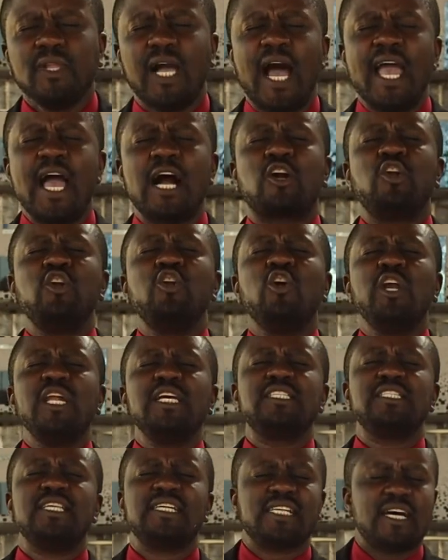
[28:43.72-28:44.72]
I
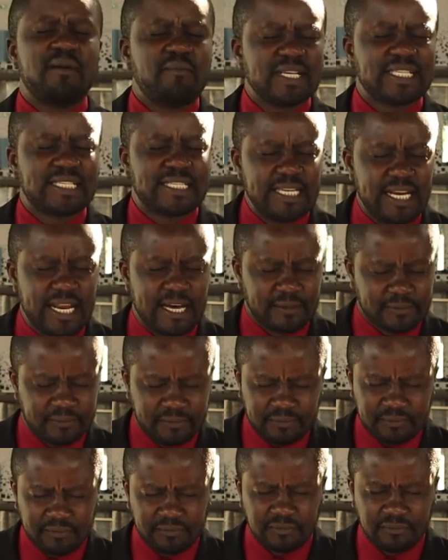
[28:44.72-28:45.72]
acknowledge that I'm a sinner.
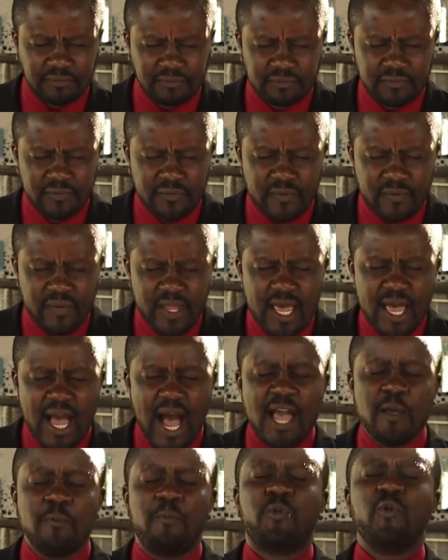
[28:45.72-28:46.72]

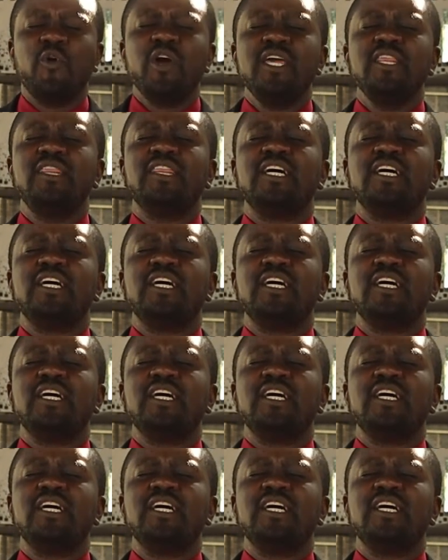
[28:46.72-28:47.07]
I pray